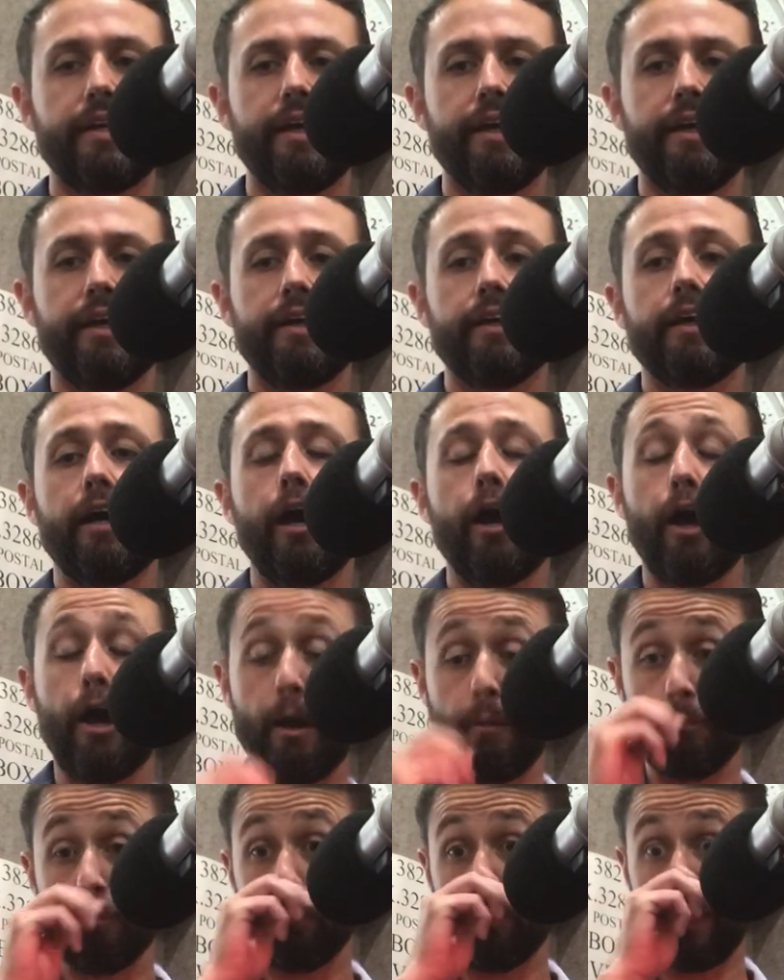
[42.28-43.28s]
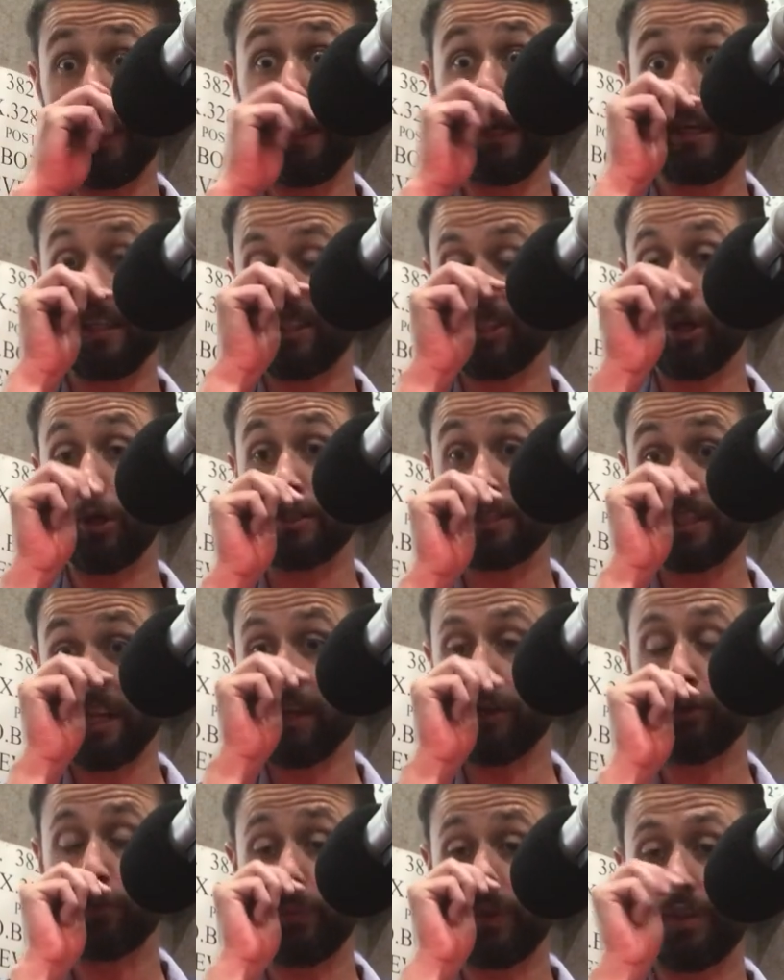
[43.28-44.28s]
Yeah. 2 years? Yeah, so it
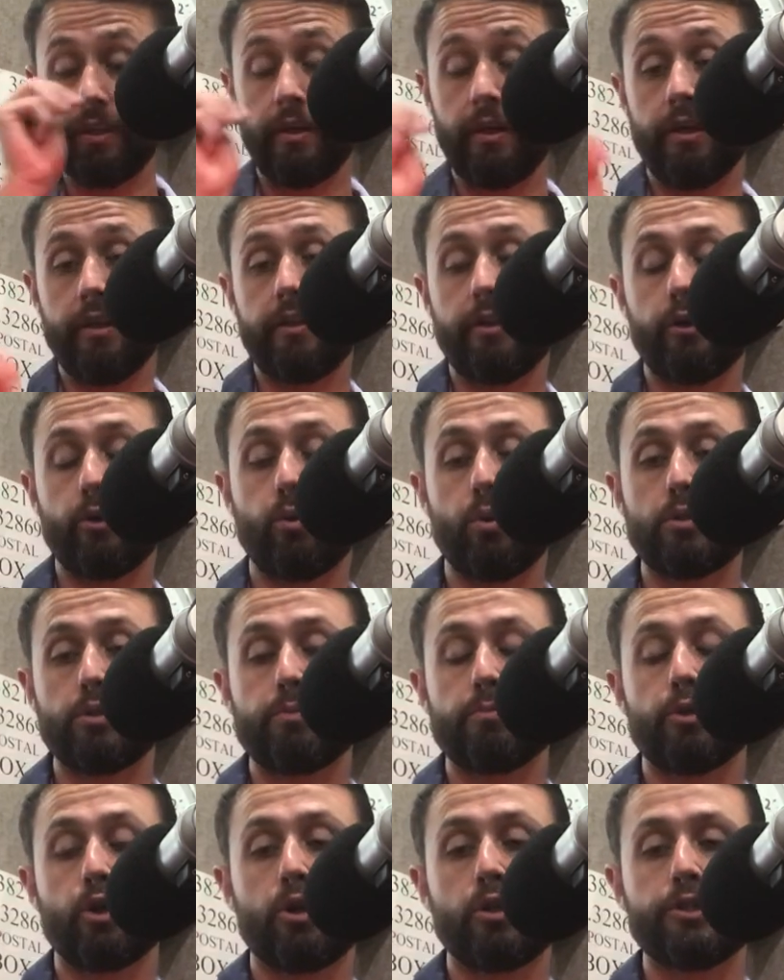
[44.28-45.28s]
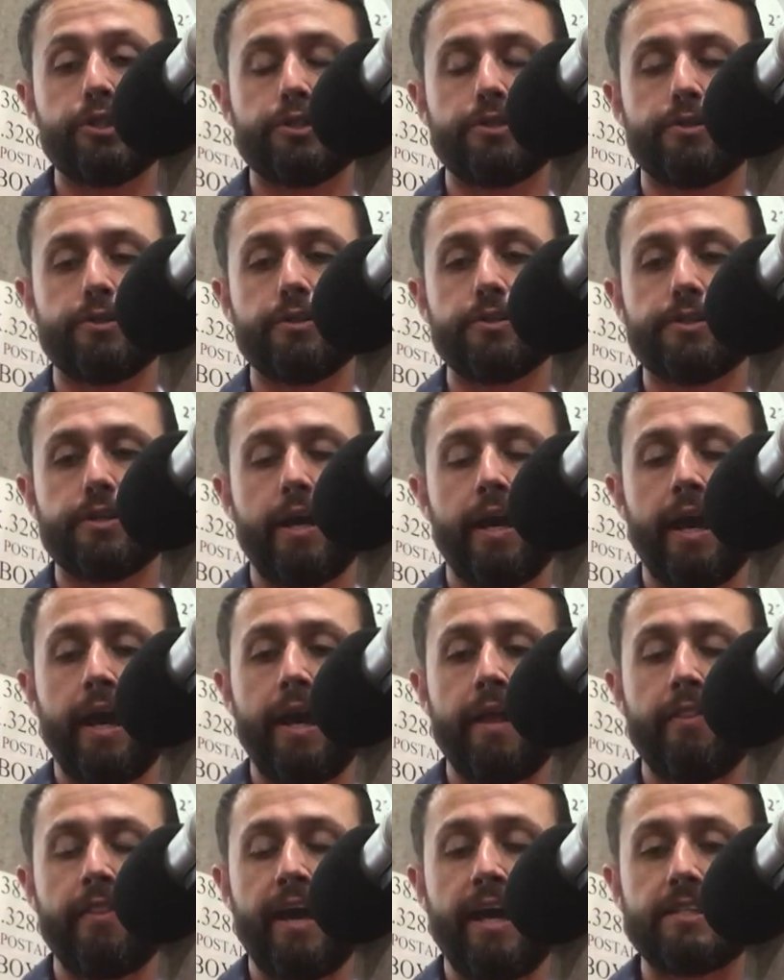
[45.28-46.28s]
started with the quantum consciousness,
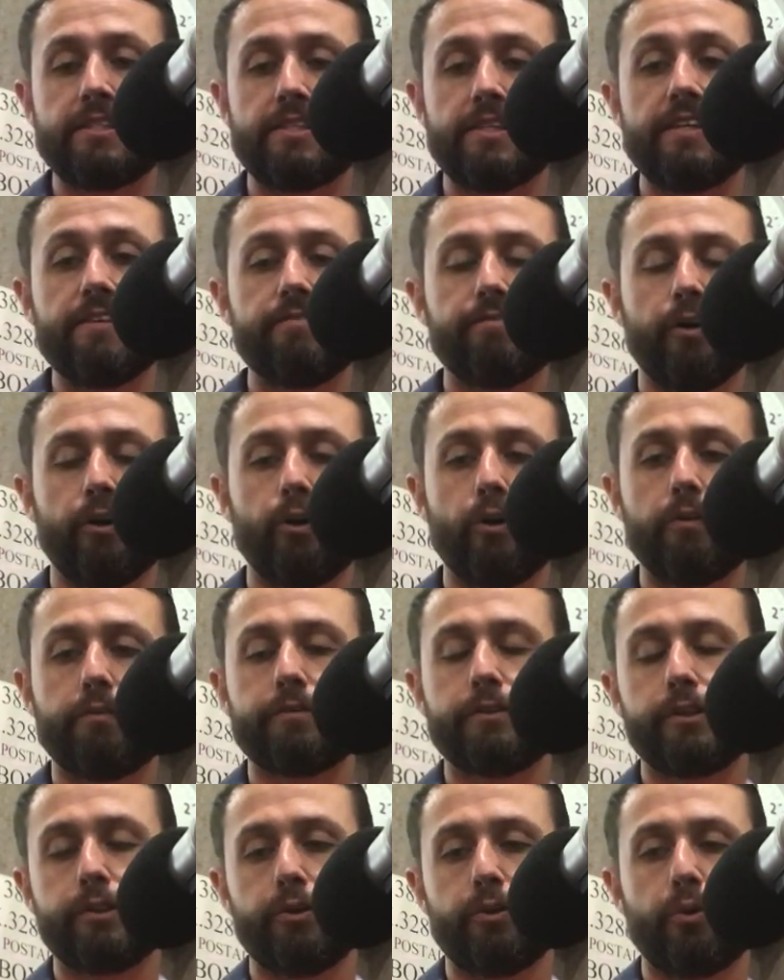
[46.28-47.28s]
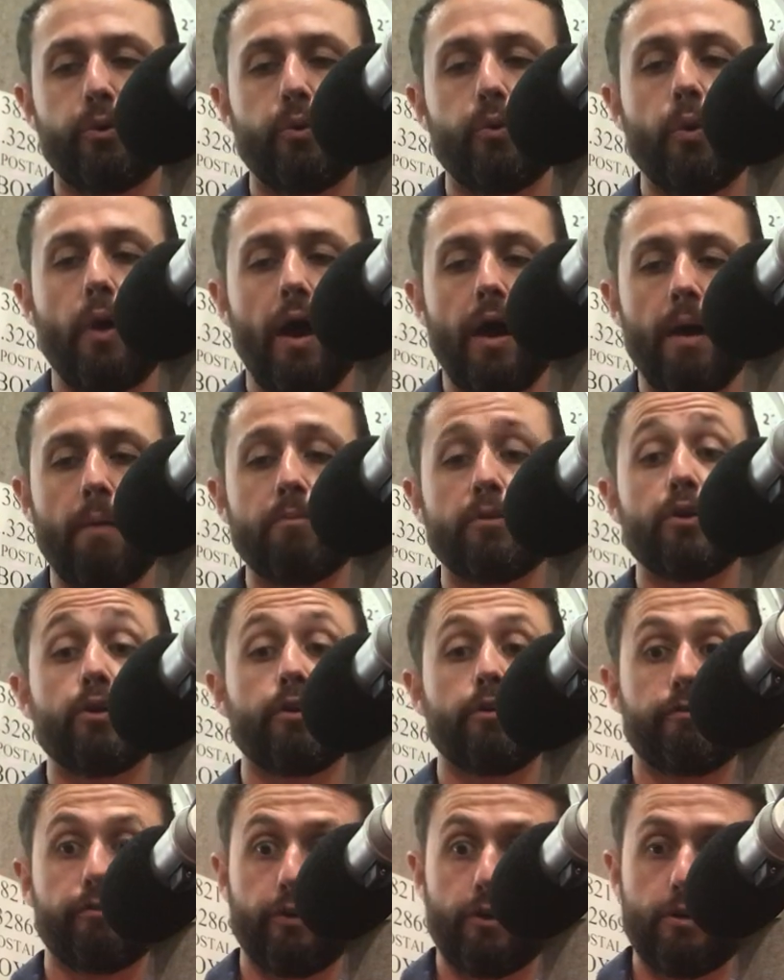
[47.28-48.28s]
and that's evolved to the
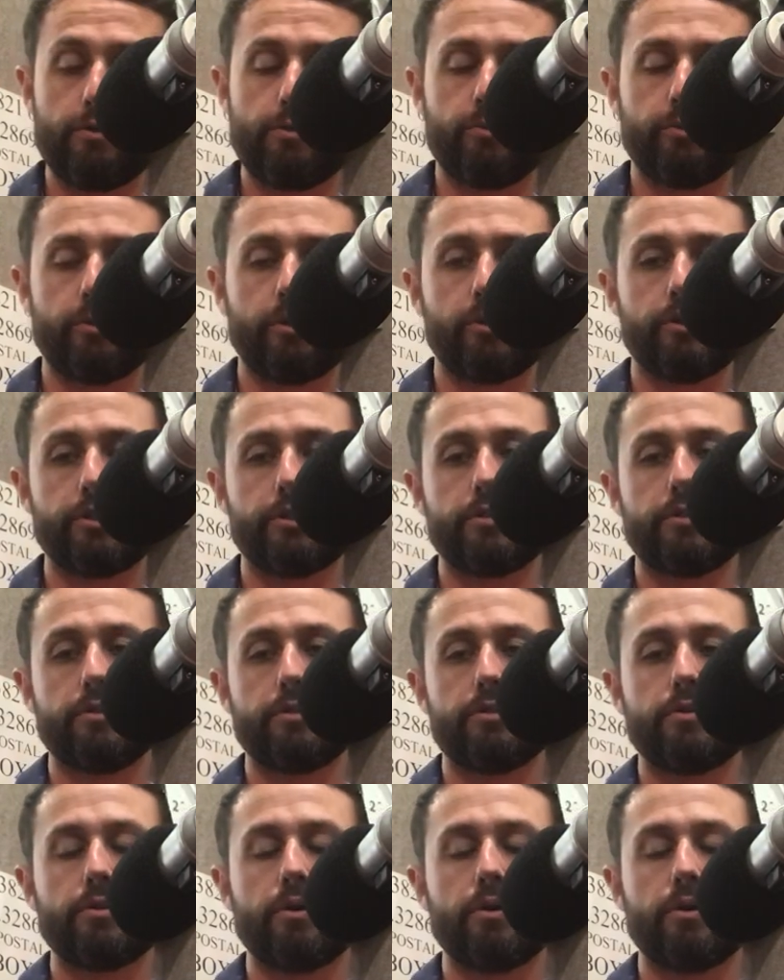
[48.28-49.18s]
universal consciousness.